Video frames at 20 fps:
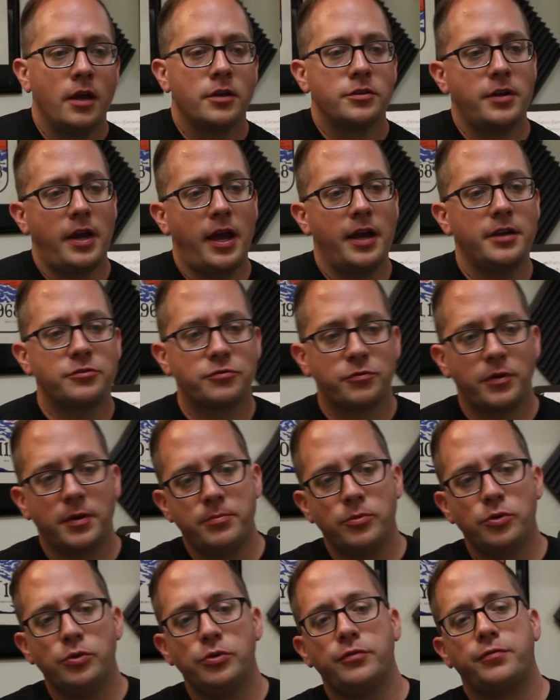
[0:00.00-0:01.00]
So as we
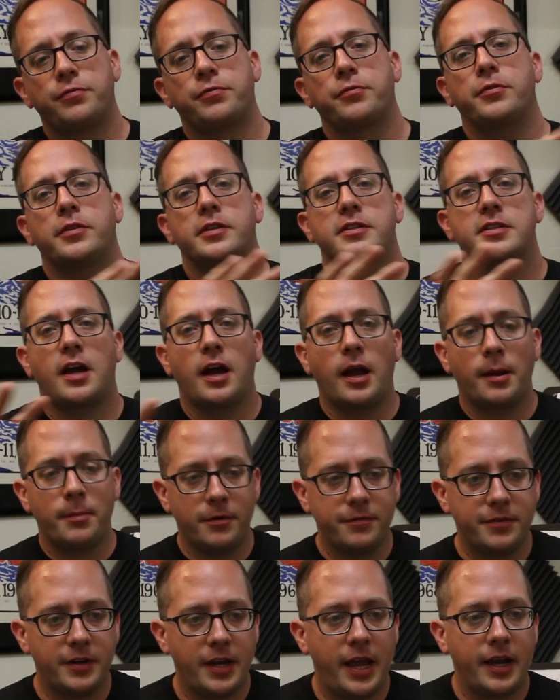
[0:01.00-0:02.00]
move through the time
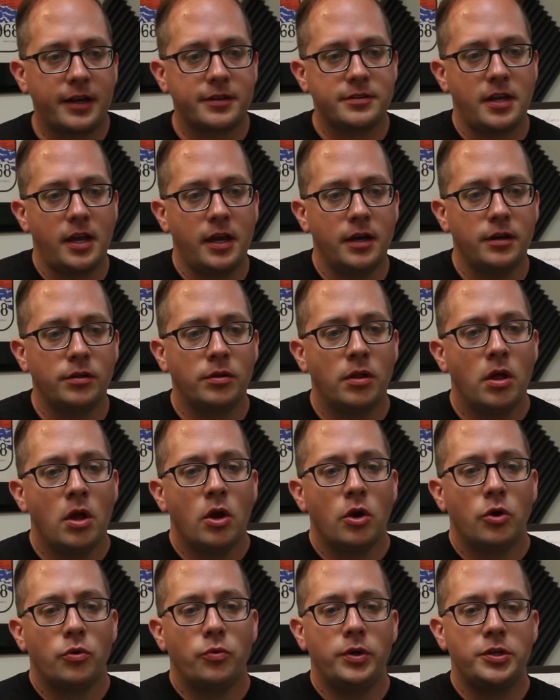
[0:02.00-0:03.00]
of an exhale,
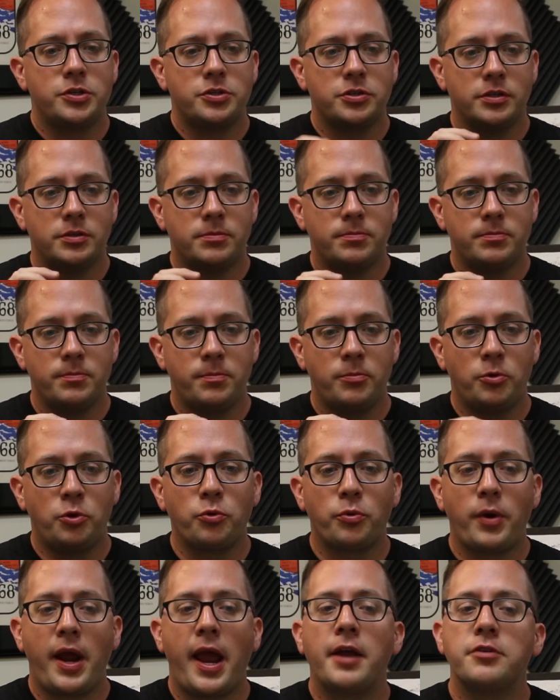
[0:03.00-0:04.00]
we should
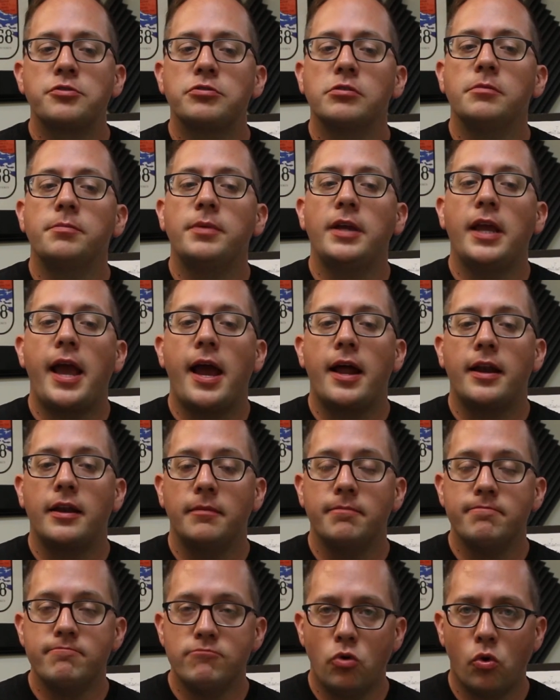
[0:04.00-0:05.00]
gradually be
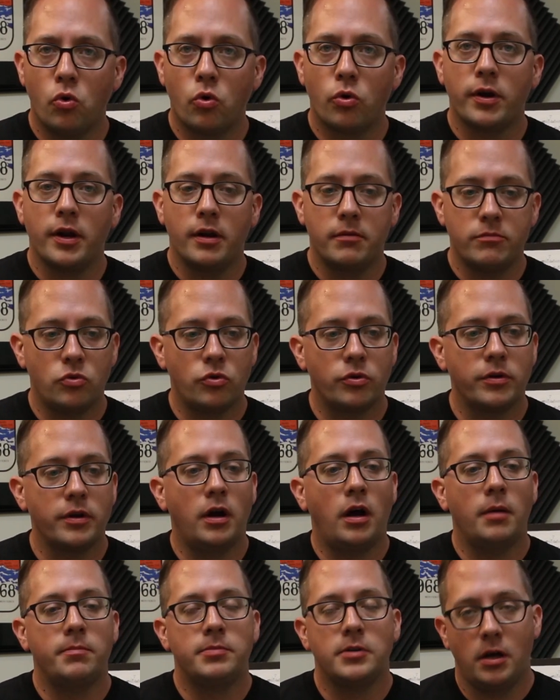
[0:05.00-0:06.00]
adding more and more
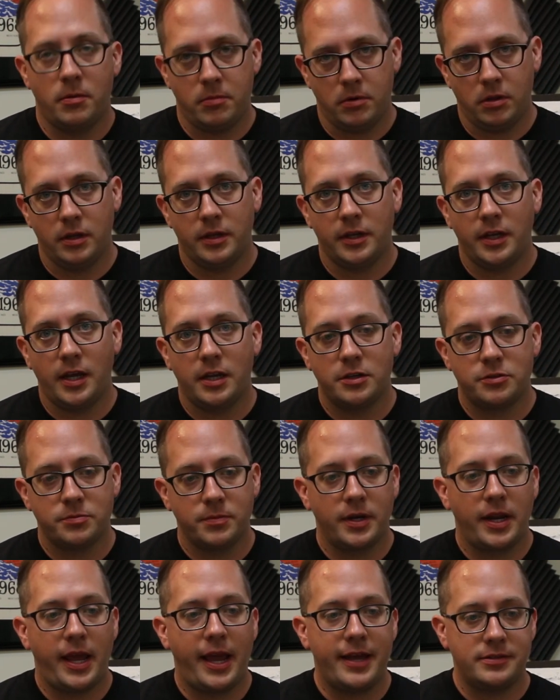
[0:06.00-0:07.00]
abdominal
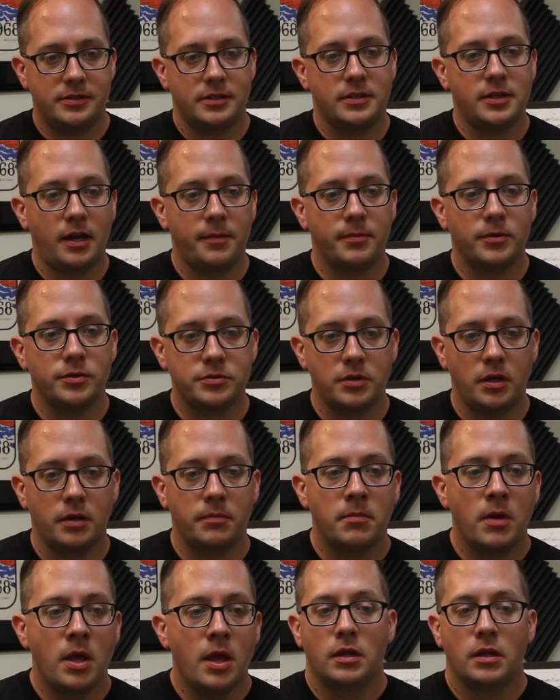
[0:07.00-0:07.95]
engagement as the time goes on.